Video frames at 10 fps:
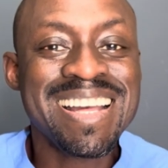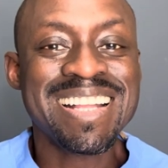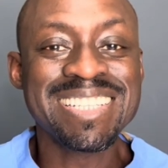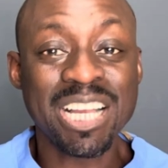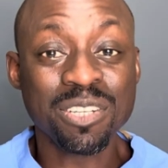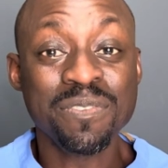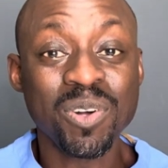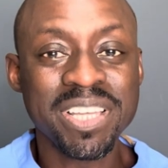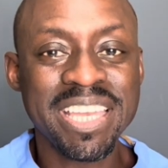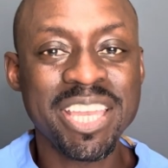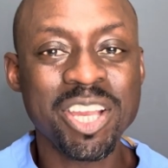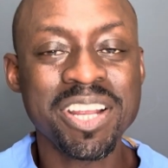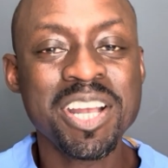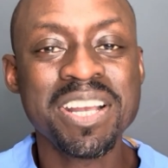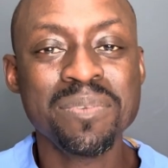Dr. Foley
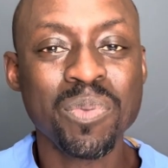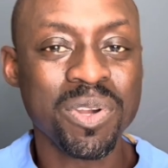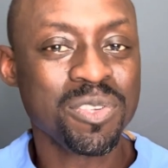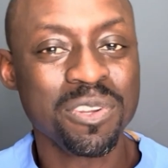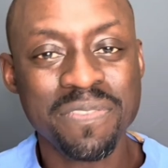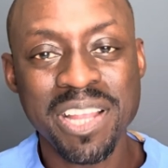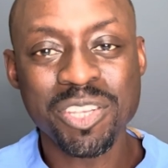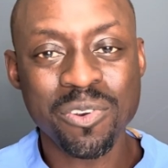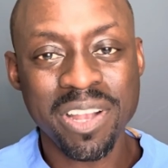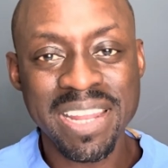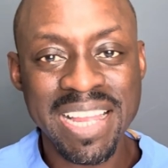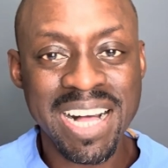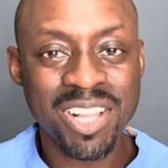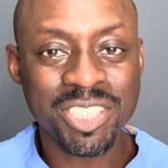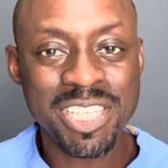here, board-certified
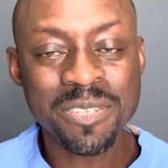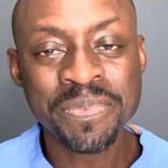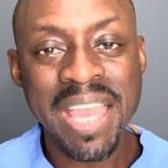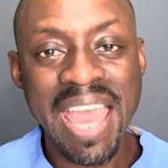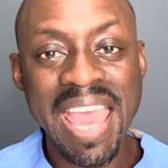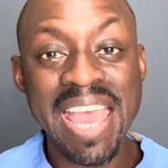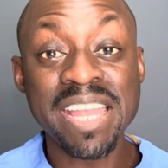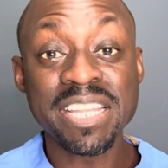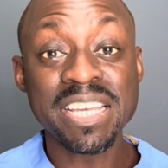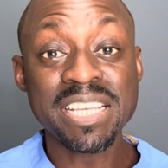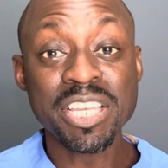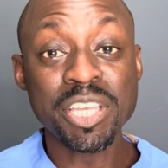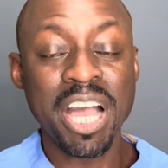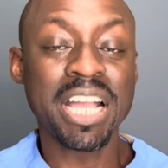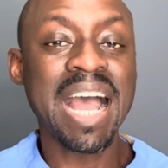urogynecologist. And
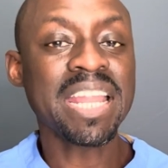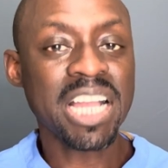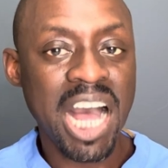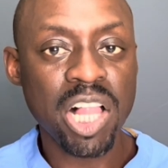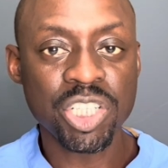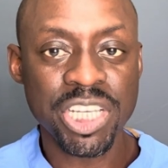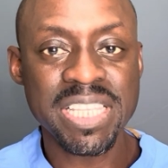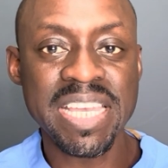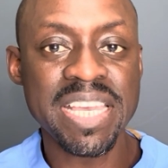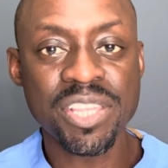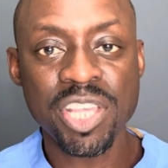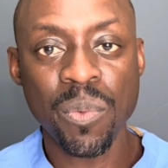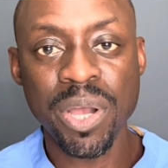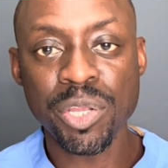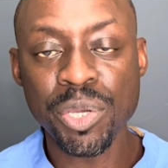a gynecologist is
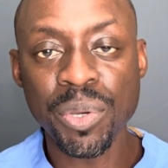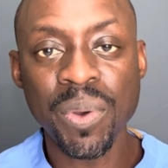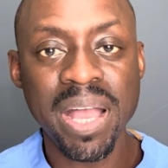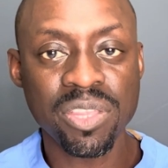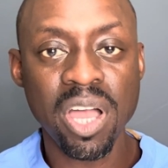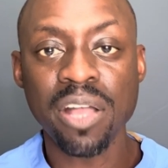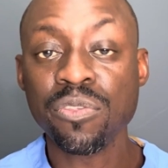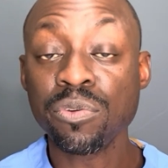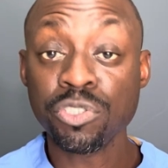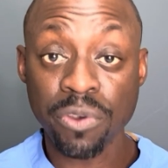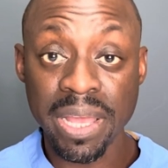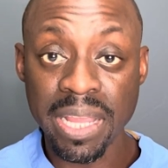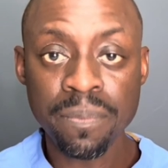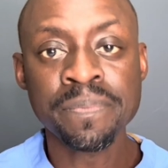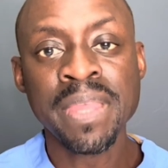someone who has gone through
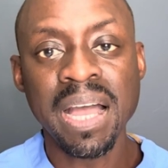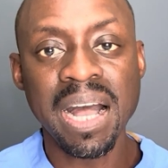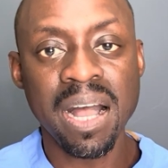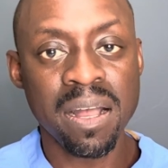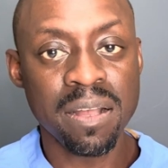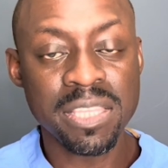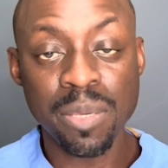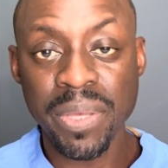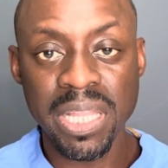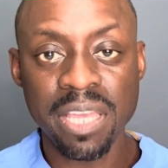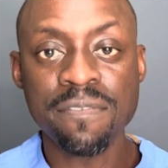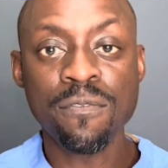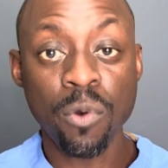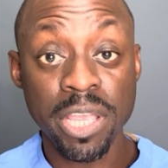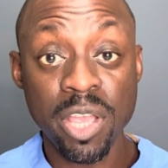training, typically
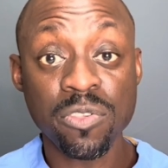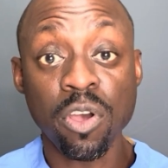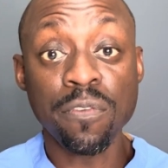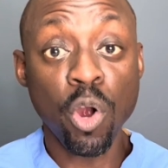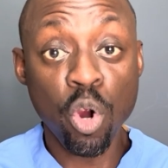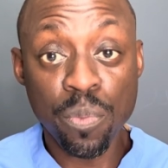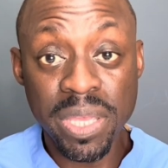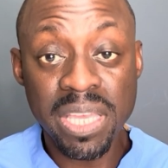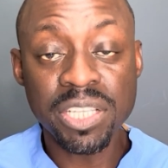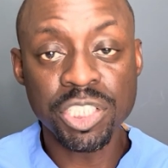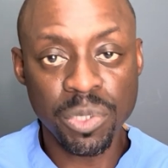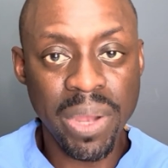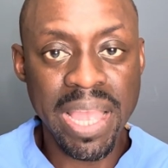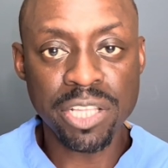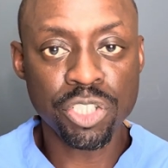4 years of
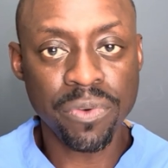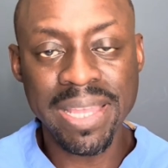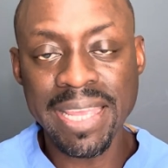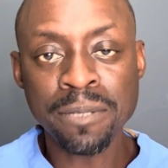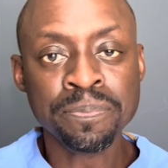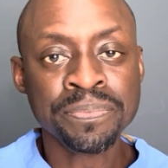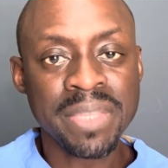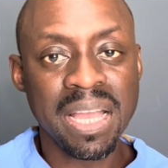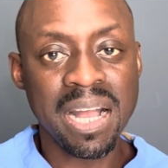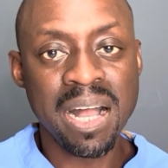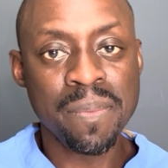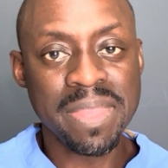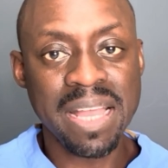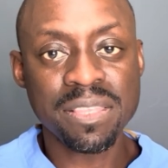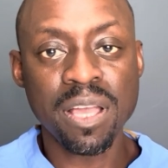OB/GYN training.
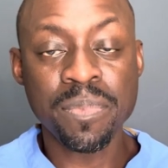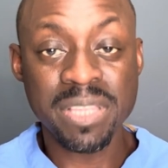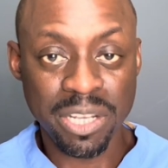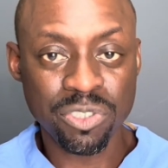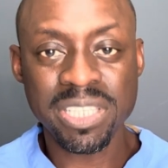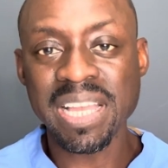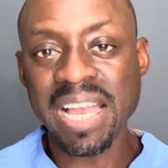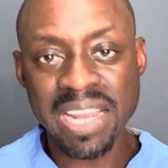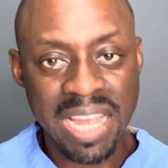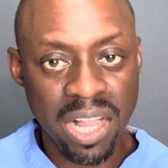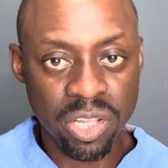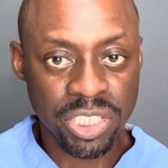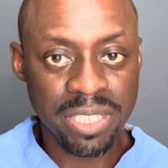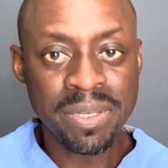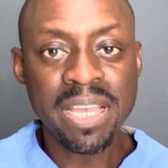That's obstetrics and
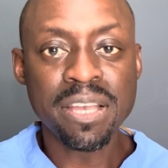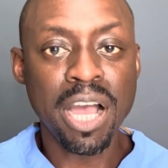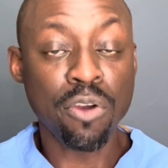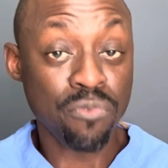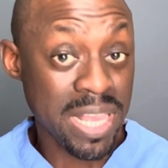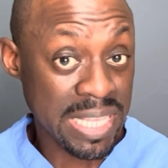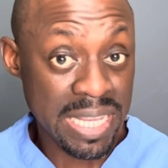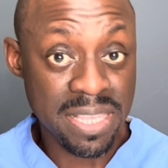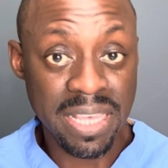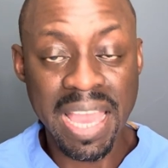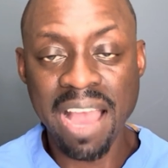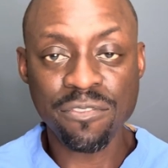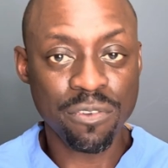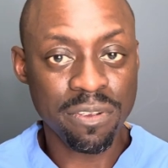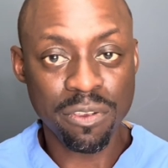gynecology. Residency
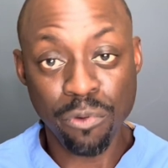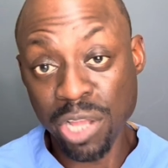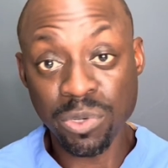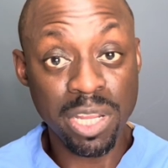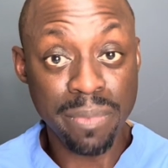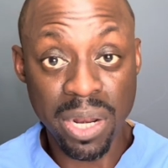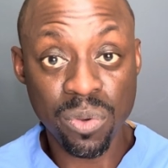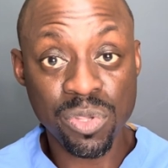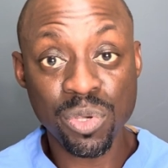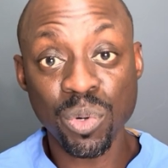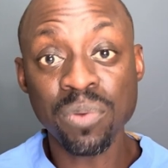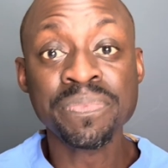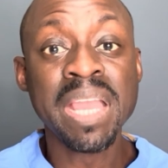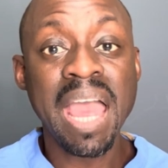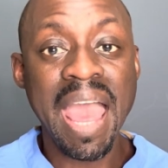after graduating medical school,
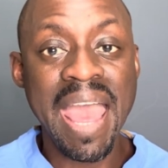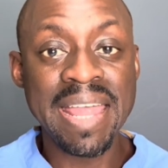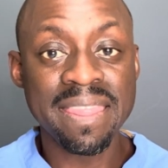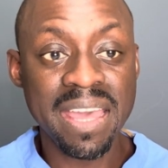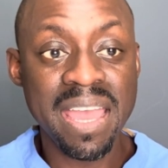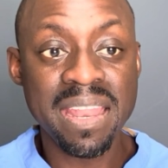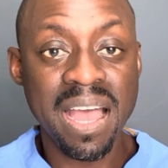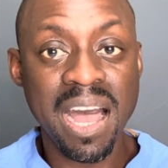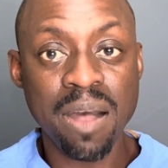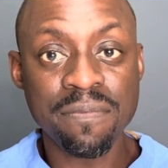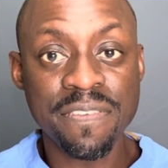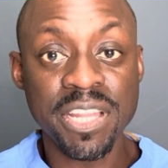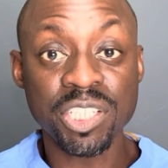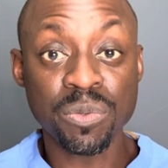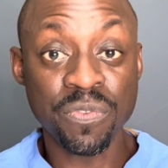and then
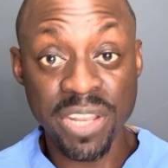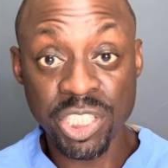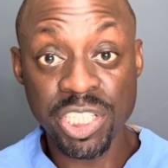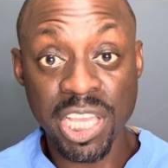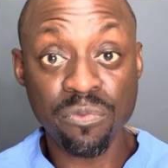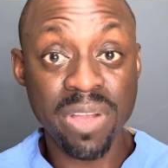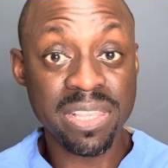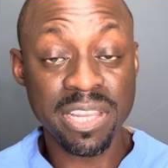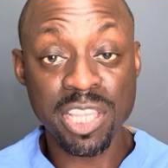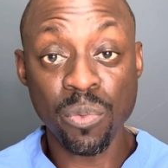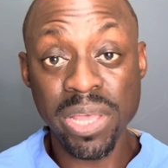finishes a residency where